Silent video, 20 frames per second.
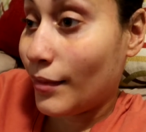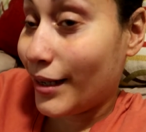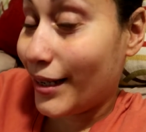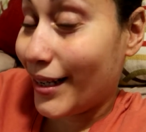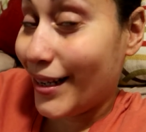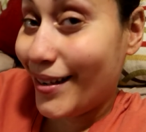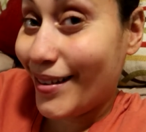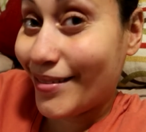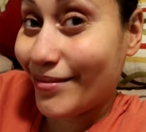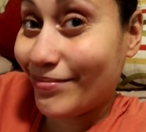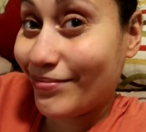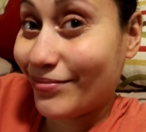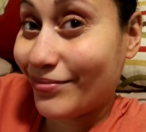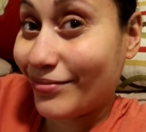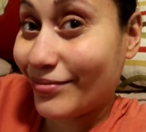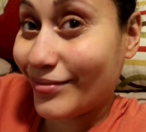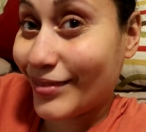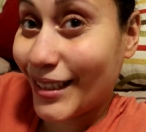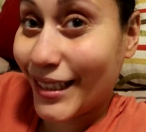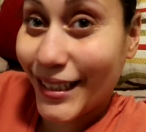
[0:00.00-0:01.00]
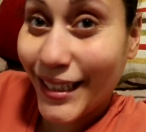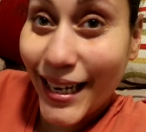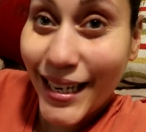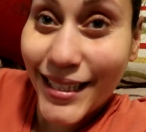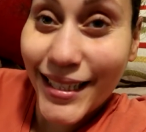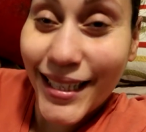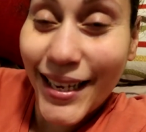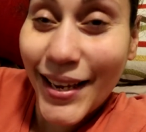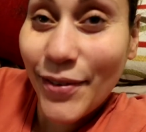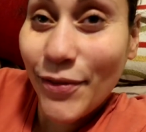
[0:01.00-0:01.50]
yeah.
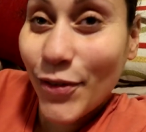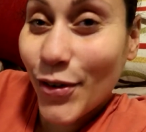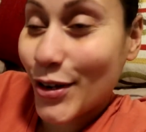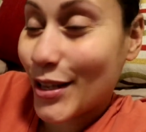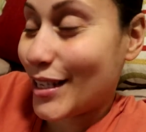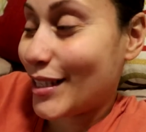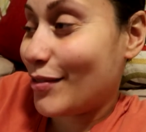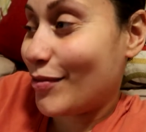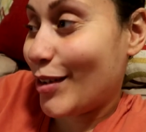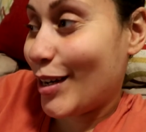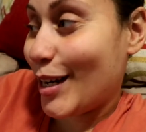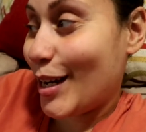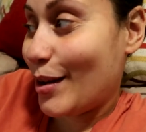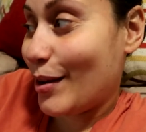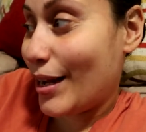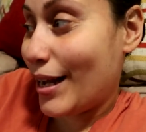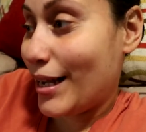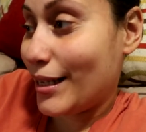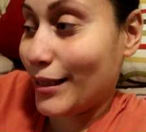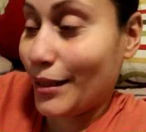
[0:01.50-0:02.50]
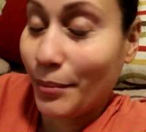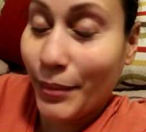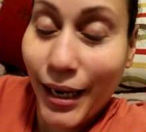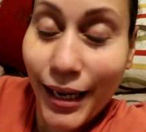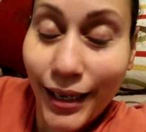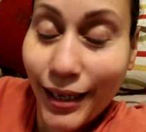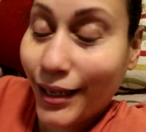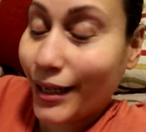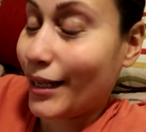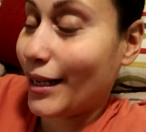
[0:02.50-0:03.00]
That's it for this video, guys. I'm
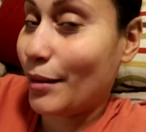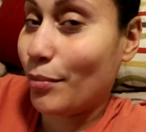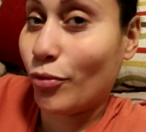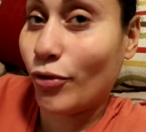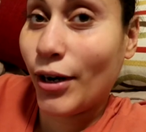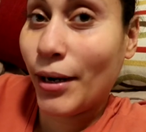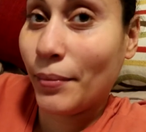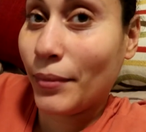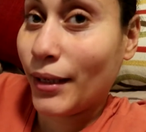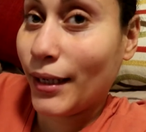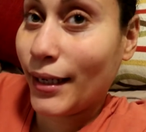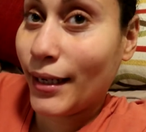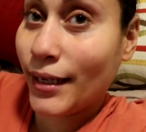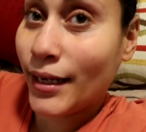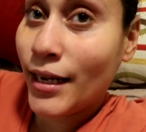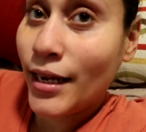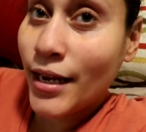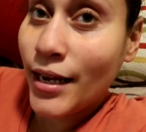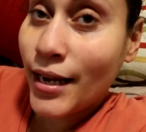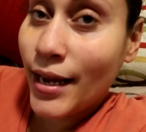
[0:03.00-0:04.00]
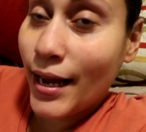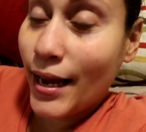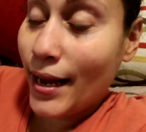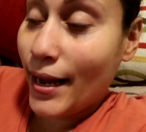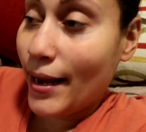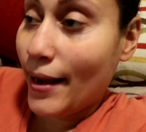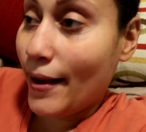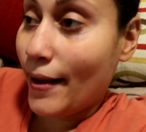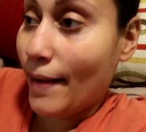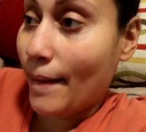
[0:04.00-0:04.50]
not going to keep rambling,
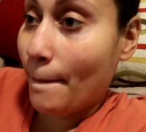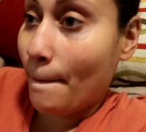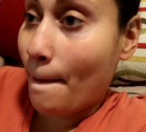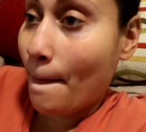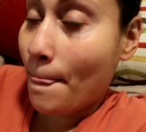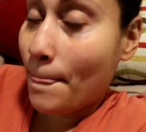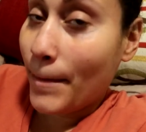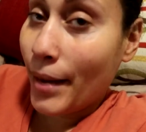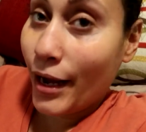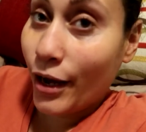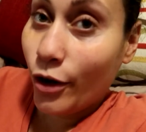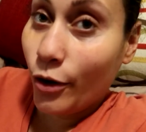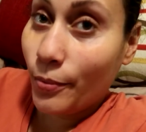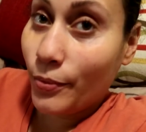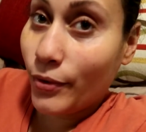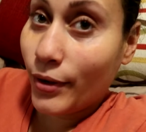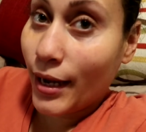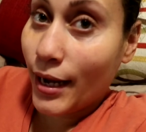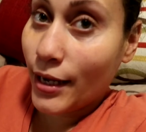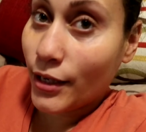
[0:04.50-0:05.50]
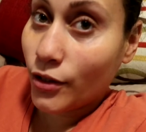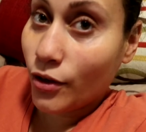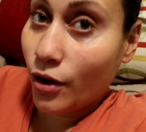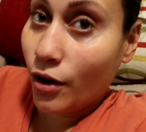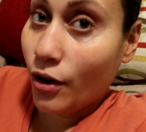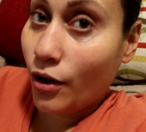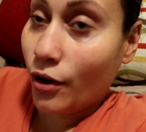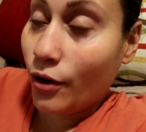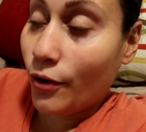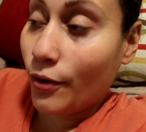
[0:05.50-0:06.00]
and I hope you guys are
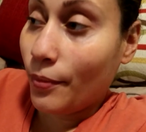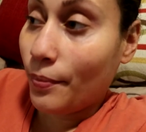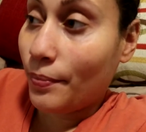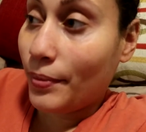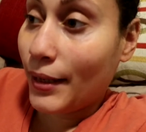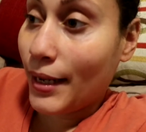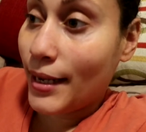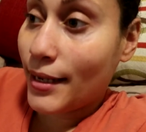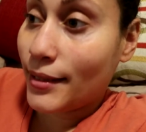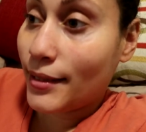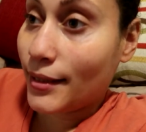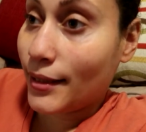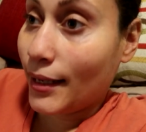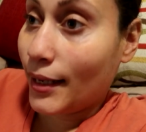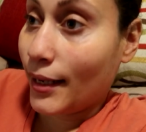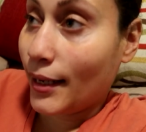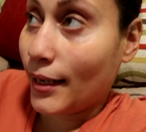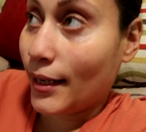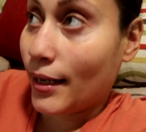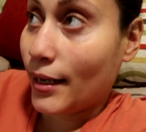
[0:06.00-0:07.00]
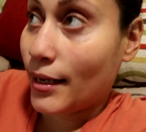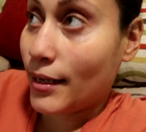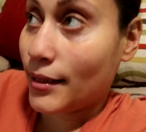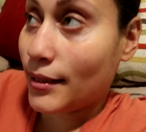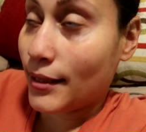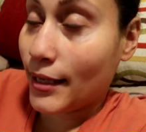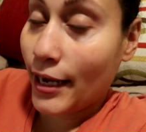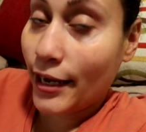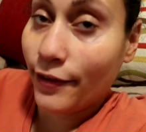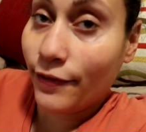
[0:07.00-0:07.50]
all blessed and
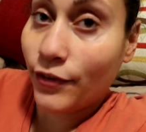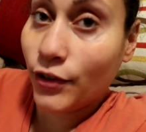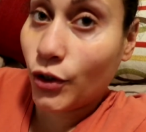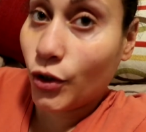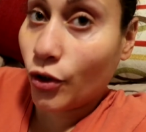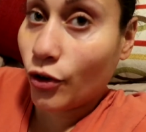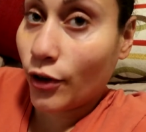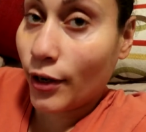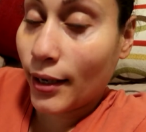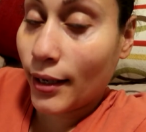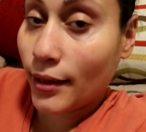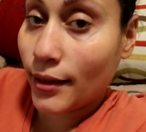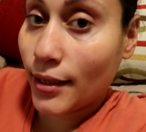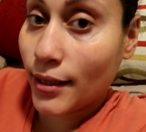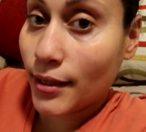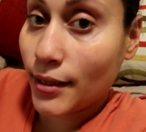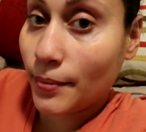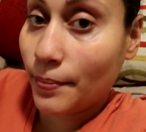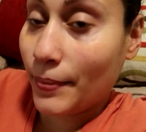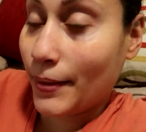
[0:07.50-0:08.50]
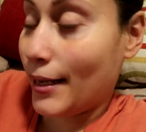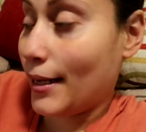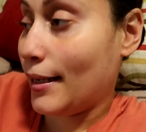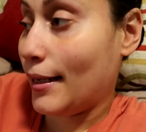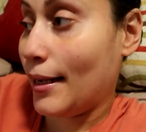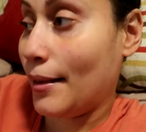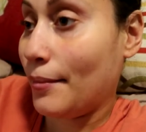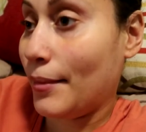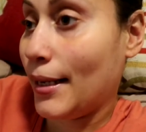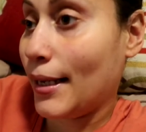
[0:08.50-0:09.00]
safe during this
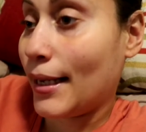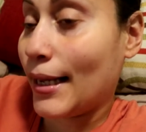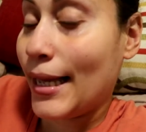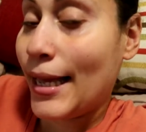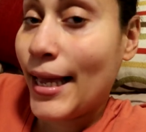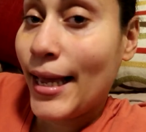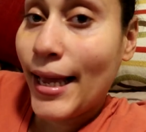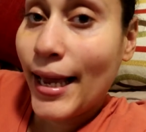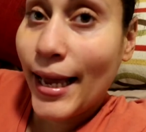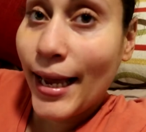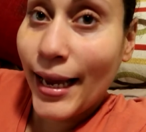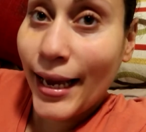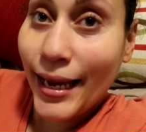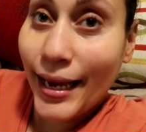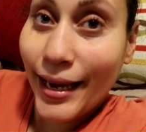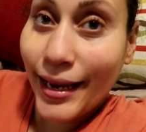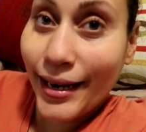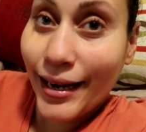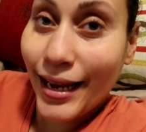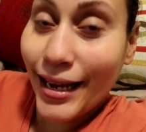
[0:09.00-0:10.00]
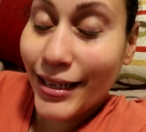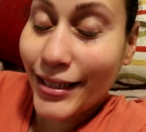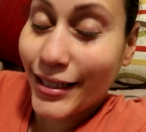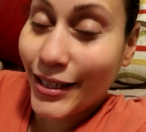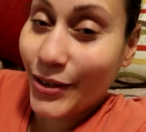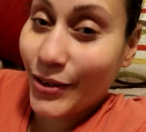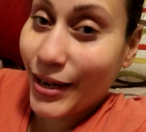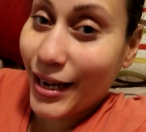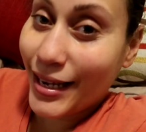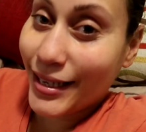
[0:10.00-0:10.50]
pandemic, and I'll
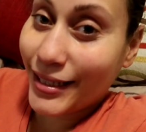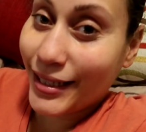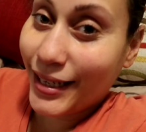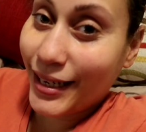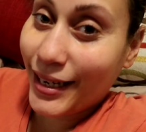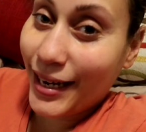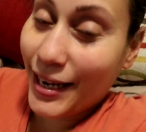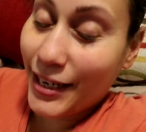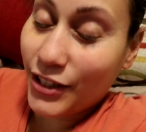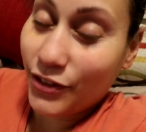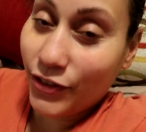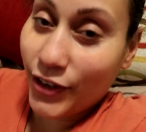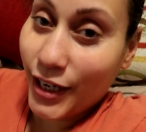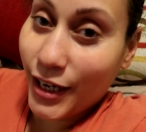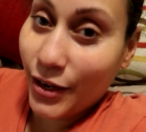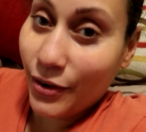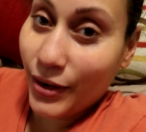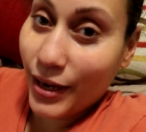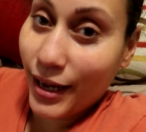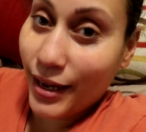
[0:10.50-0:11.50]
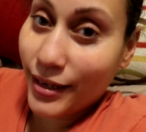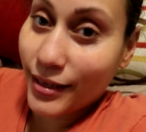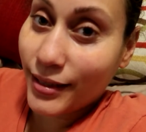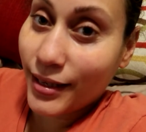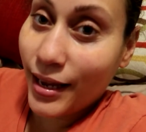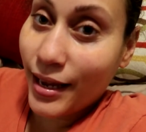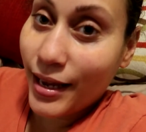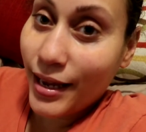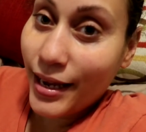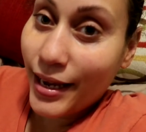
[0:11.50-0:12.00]
see you guys in the next video,
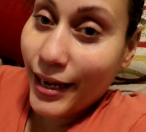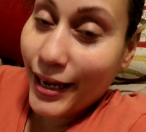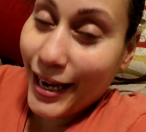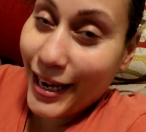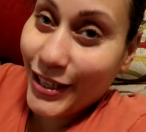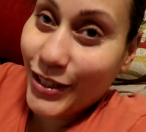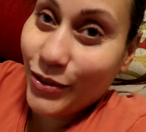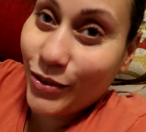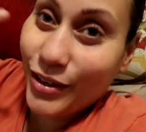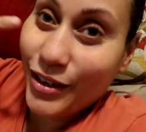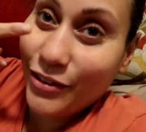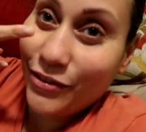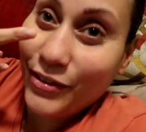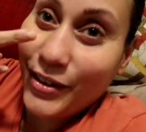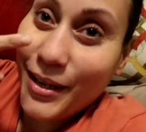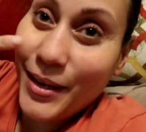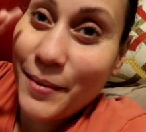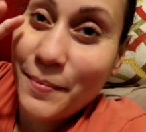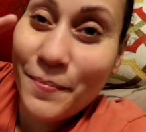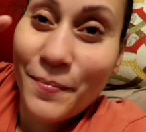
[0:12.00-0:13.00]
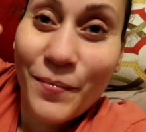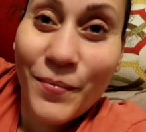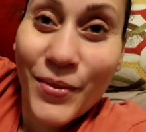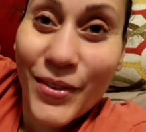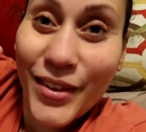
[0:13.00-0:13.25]
guys. Catch you on the flip,